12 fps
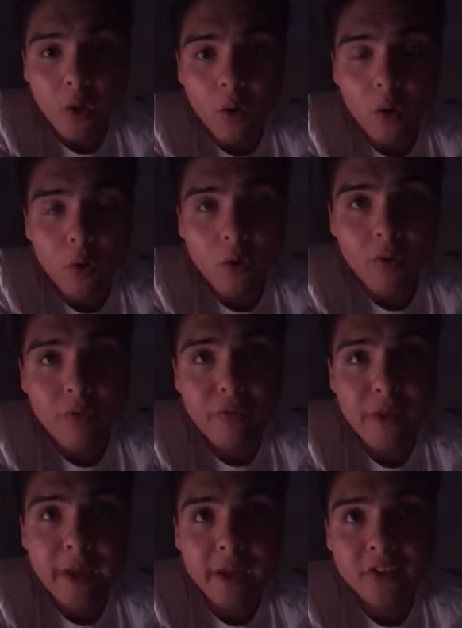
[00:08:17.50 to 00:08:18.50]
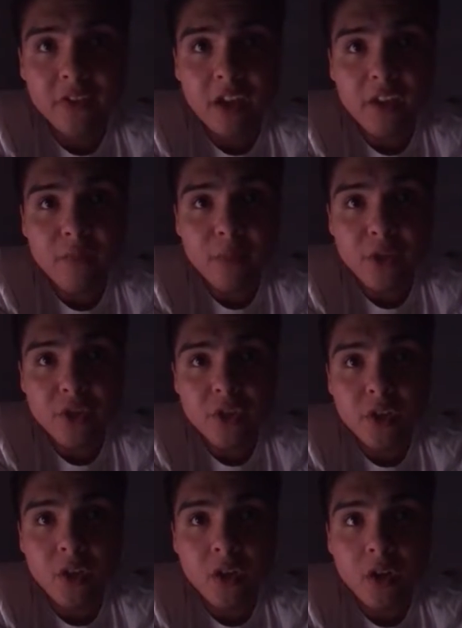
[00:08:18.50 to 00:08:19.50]
All the facts that I've
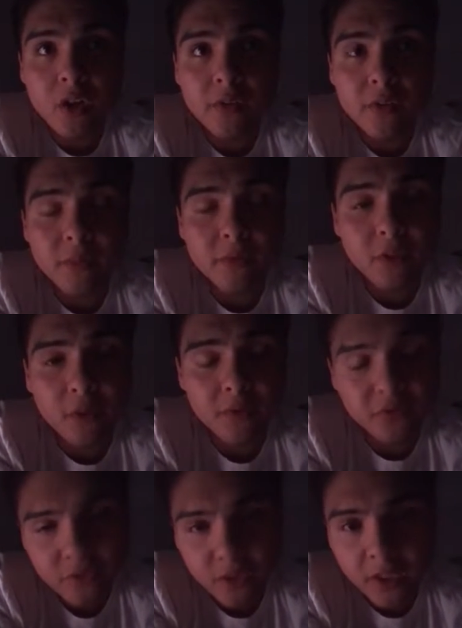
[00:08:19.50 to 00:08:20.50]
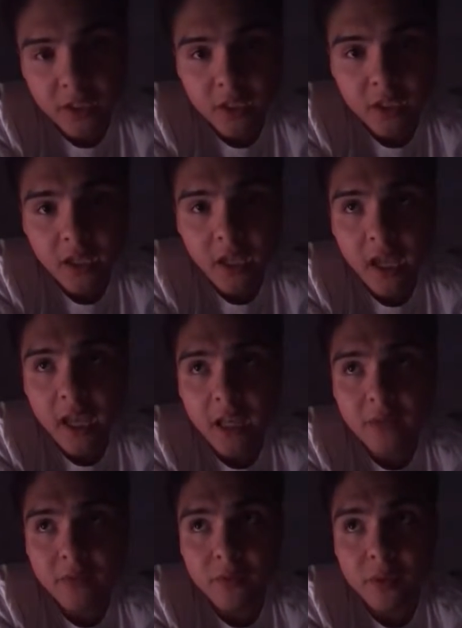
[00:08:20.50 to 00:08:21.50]
mentioned are from self-studying
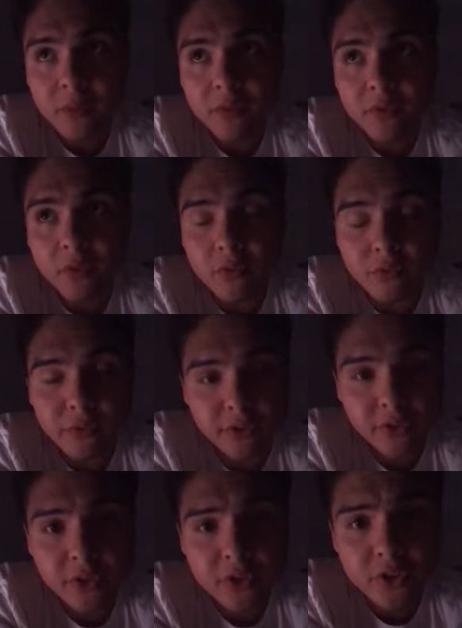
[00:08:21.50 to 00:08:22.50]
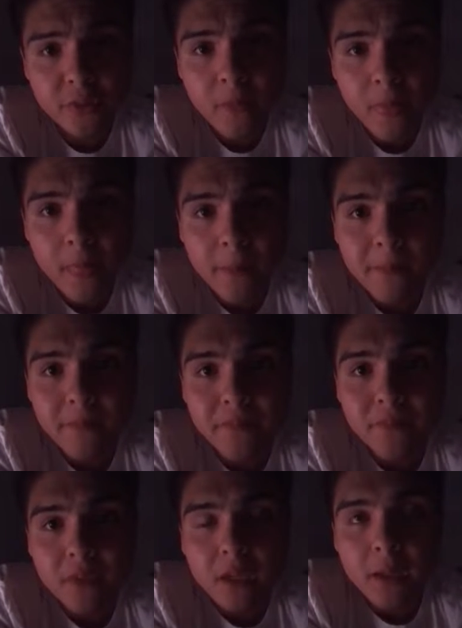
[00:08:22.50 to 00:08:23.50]
and from self-research,
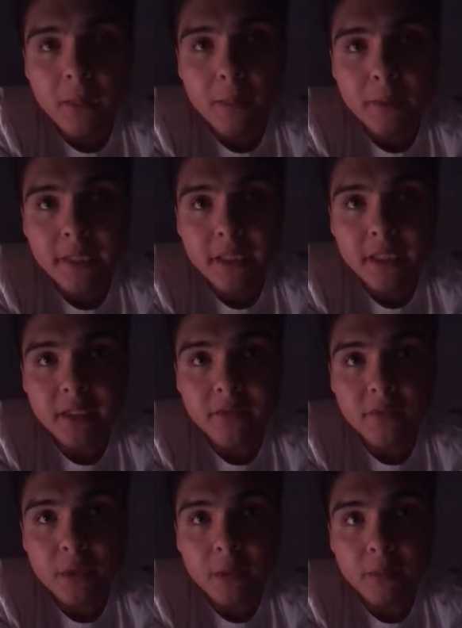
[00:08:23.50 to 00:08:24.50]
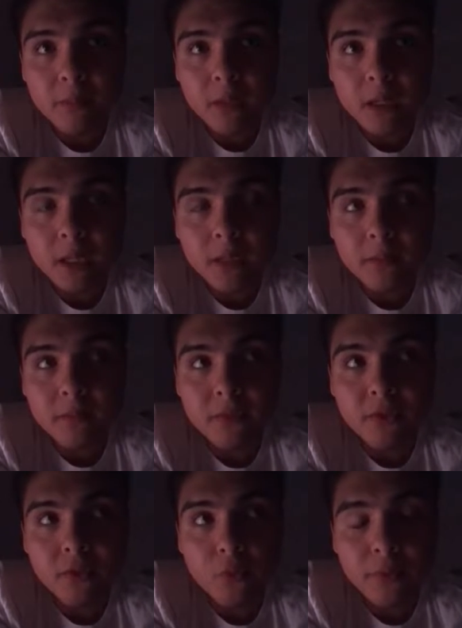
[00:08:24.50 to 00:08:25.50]
mainly from um,
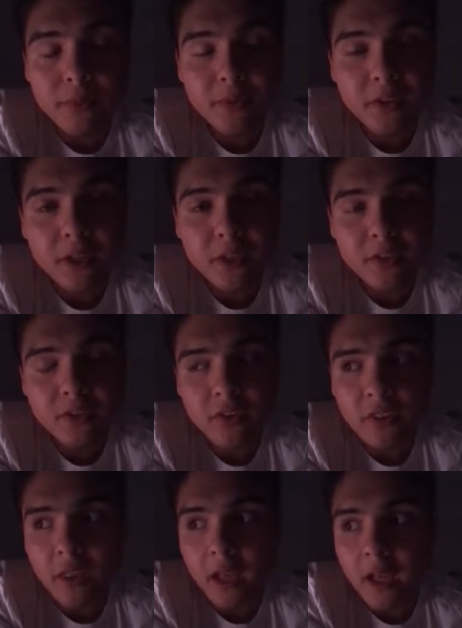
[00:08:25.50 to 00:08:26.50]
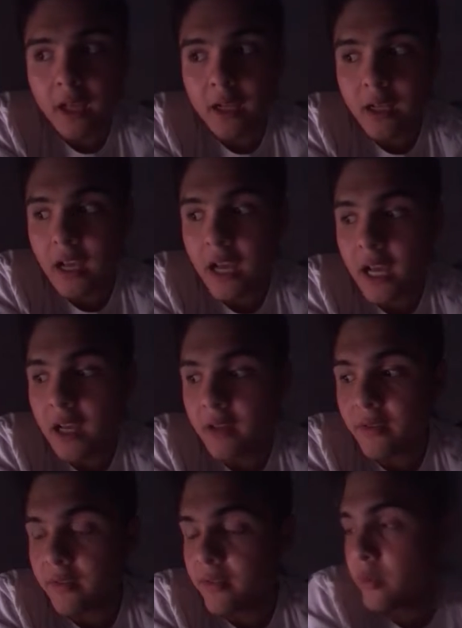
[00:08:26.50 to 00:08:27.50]
websites that
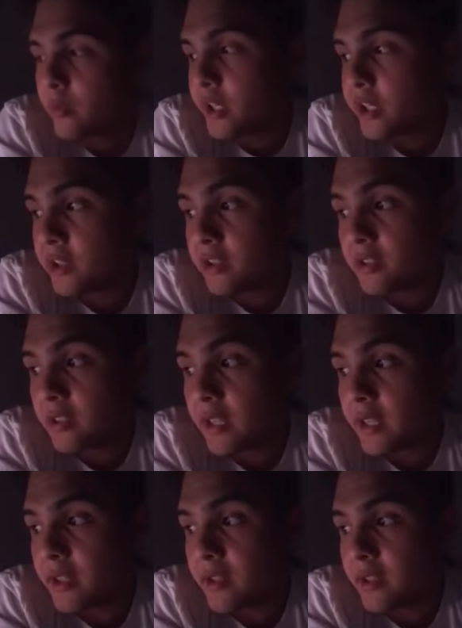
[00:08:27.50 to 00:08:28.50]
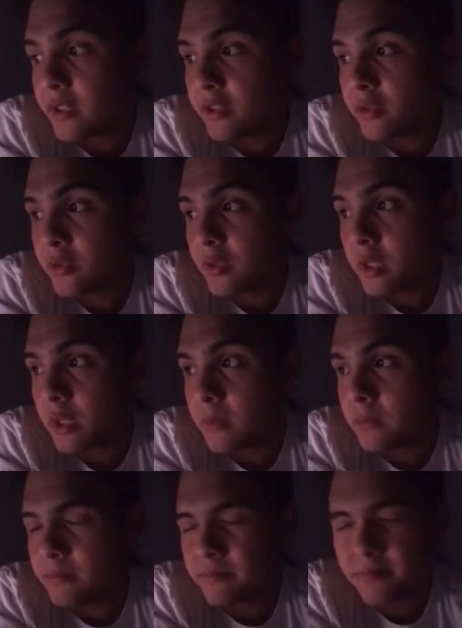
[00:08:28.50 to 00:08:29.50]
have red-eared slider and
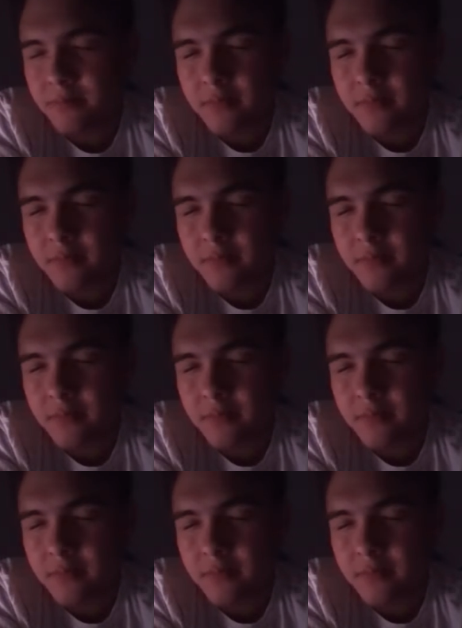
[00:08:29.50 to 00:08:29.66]
um,